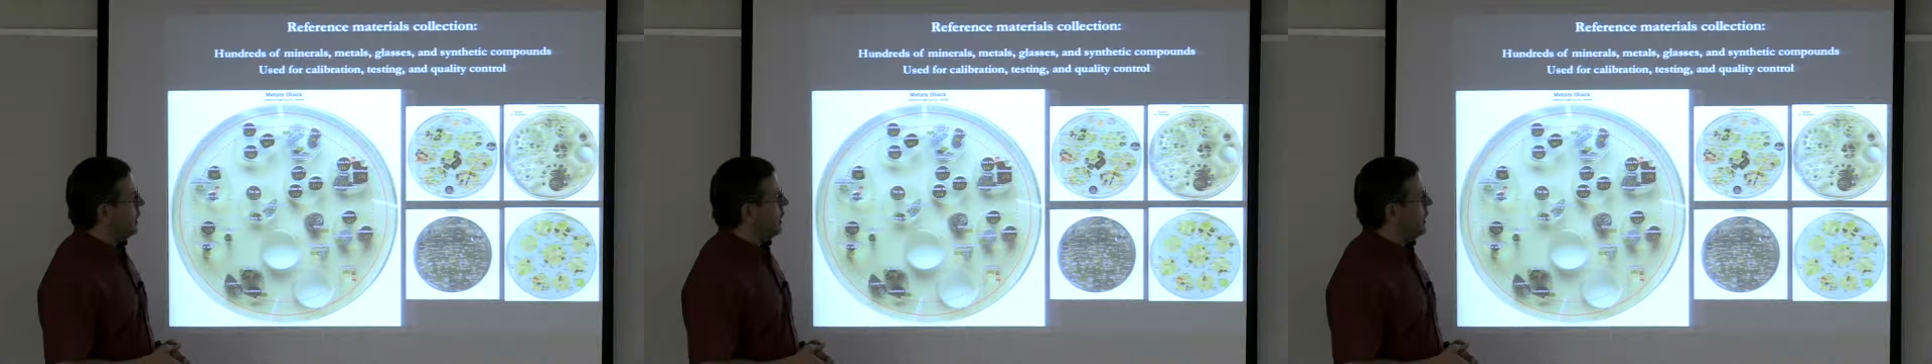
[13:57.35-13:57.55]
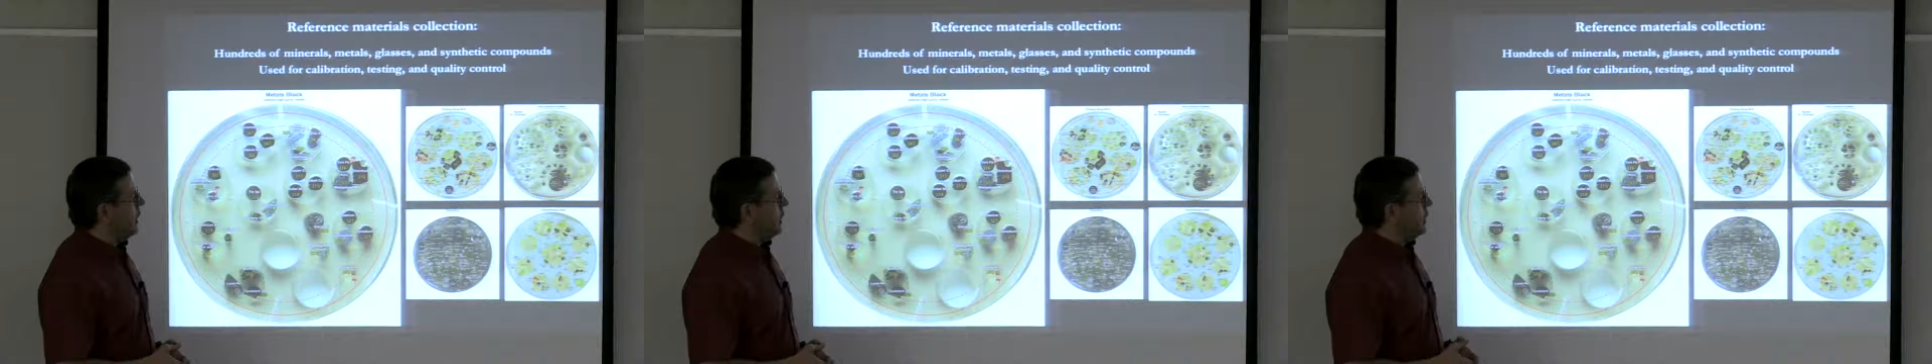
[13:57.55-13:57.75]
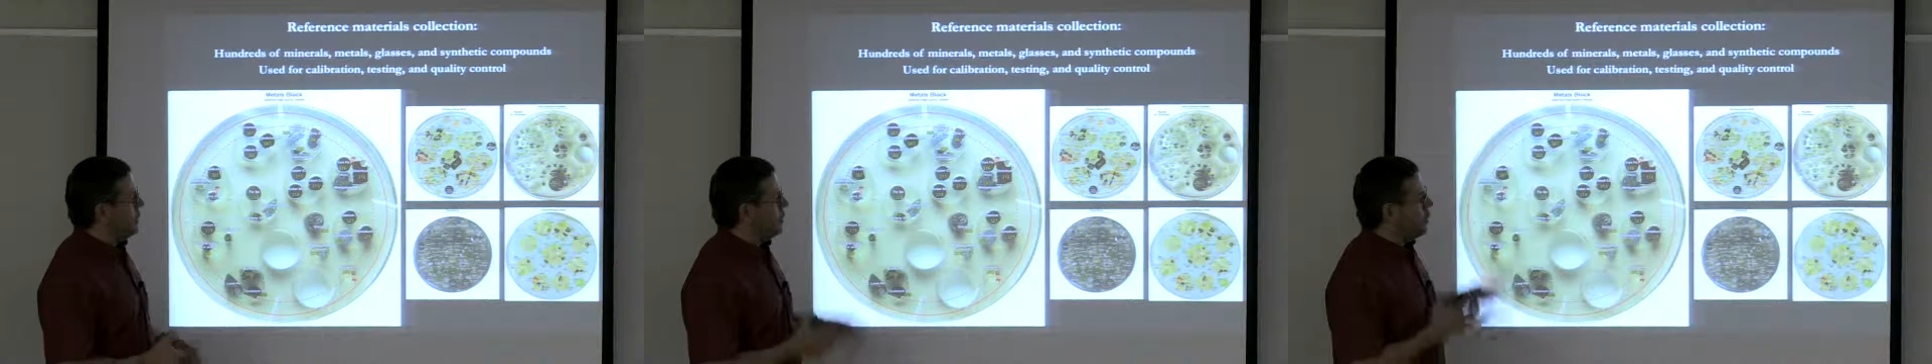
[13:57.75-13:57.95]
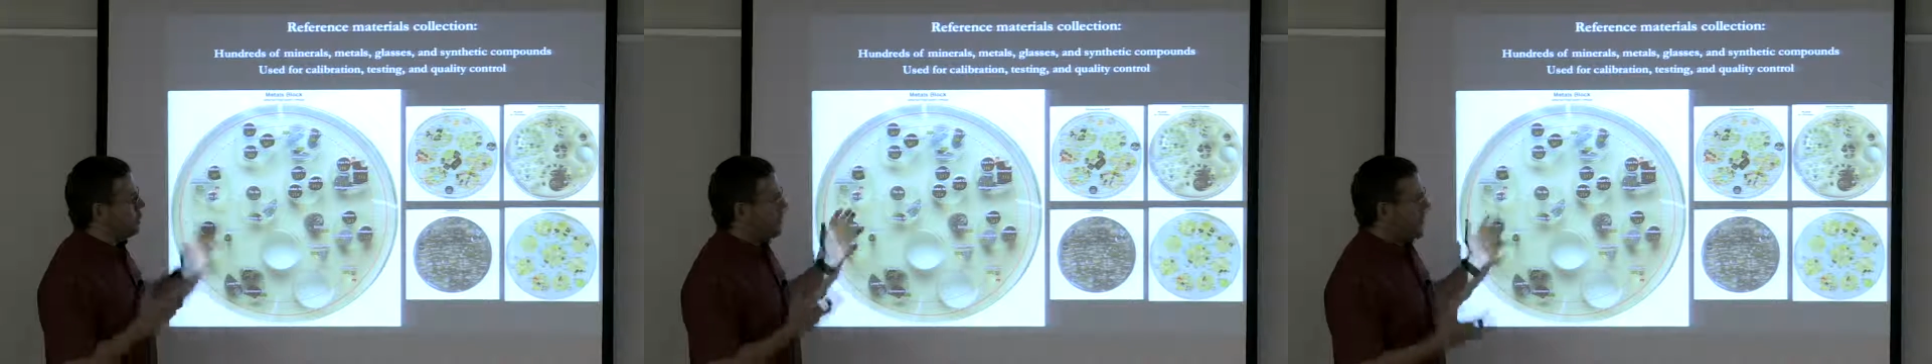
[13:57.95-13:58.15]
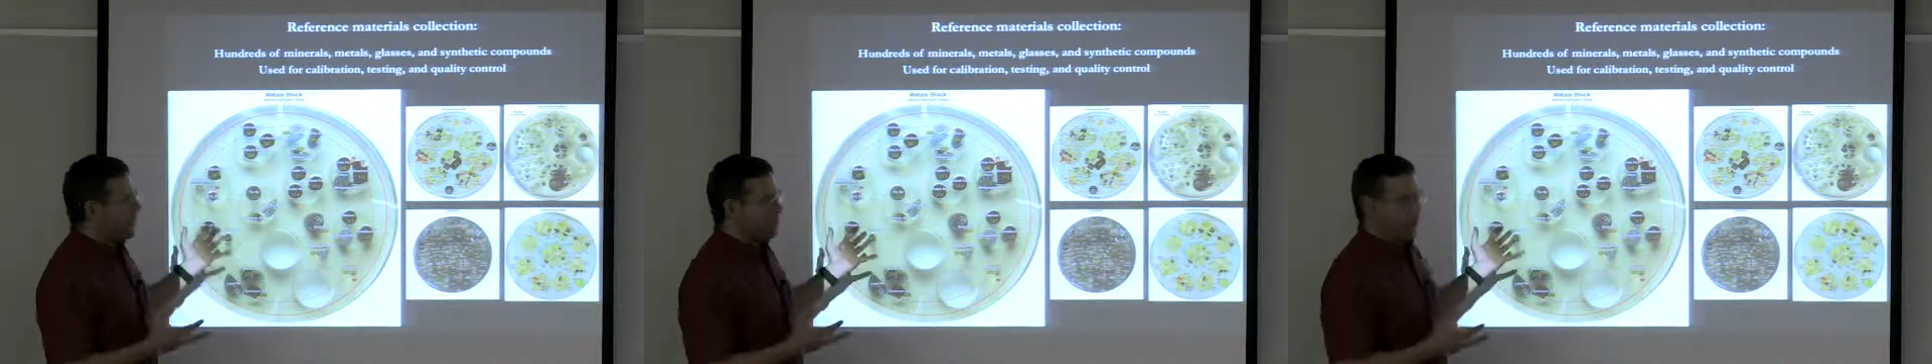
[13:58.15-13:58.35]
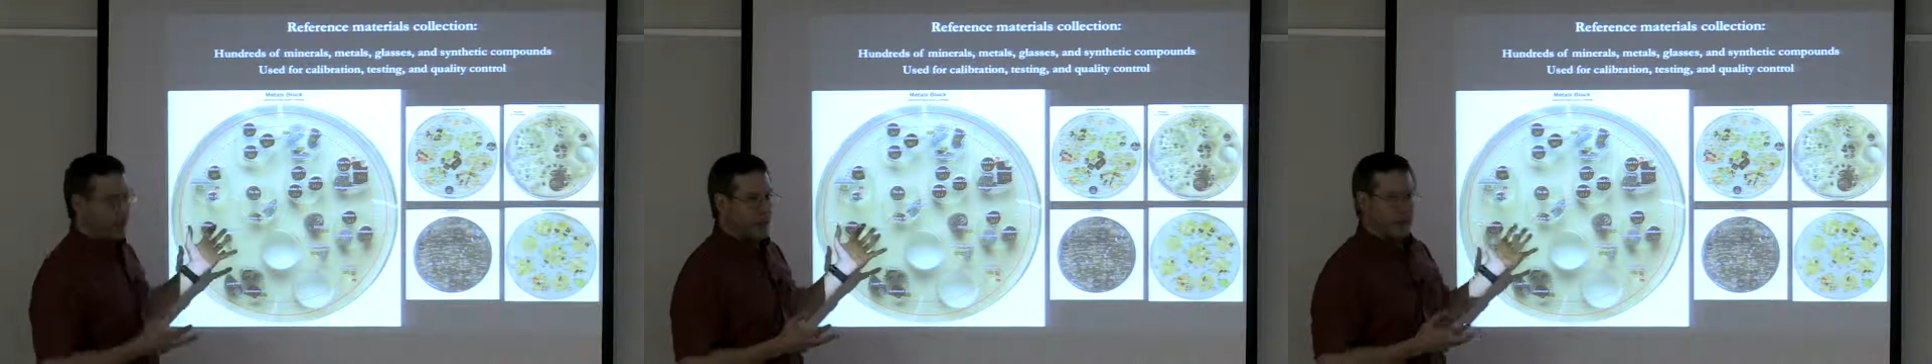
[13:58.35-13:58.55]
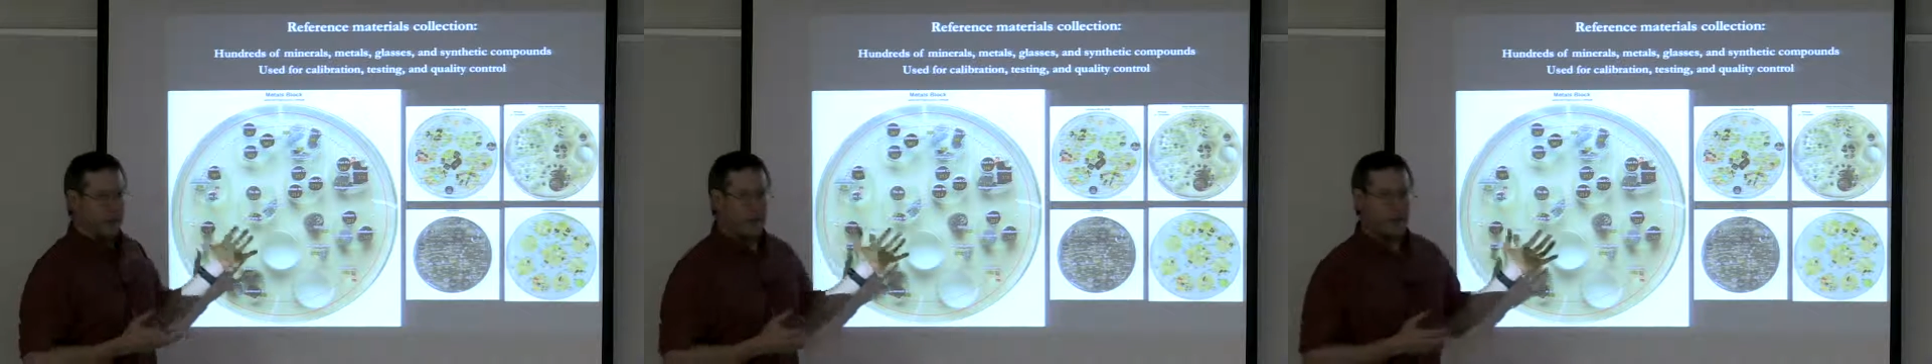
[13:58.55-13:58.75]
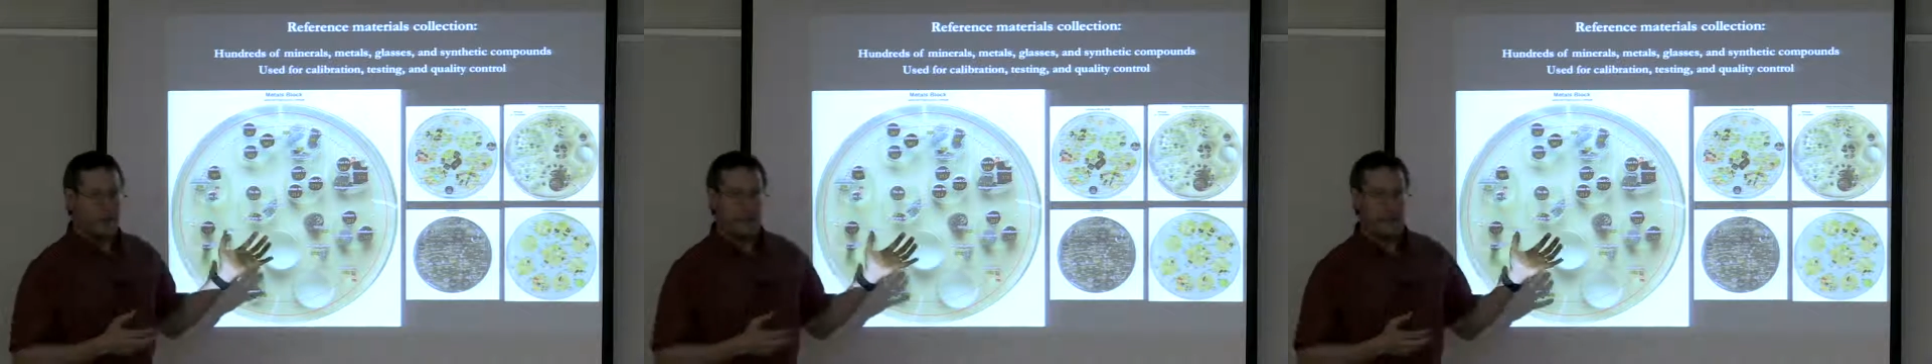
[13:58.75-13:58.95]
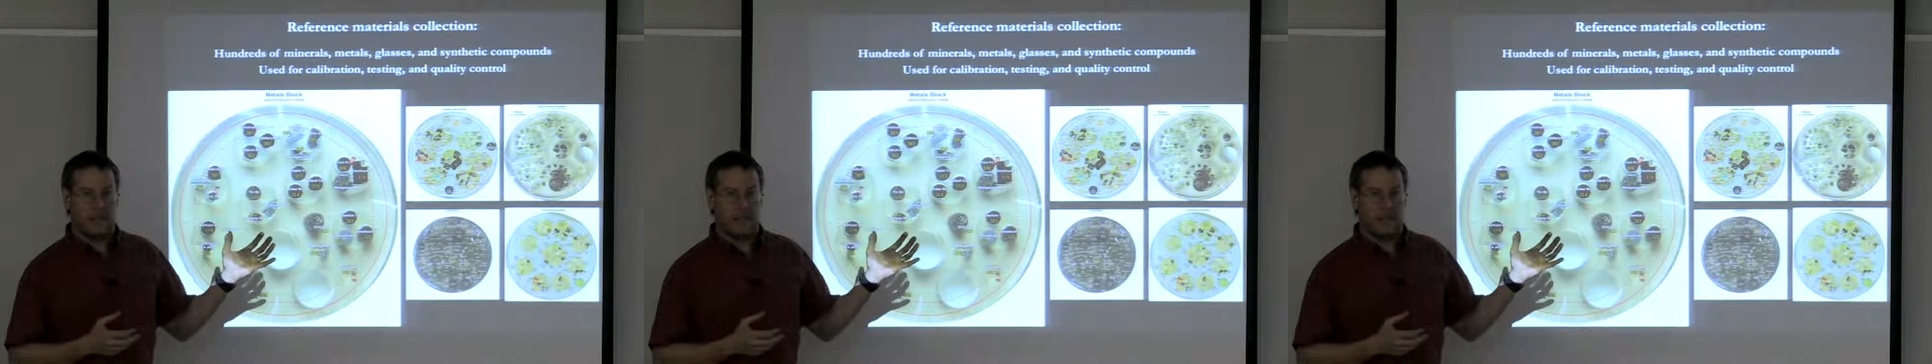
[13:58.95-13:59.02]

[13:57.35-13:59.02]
And no lab like this can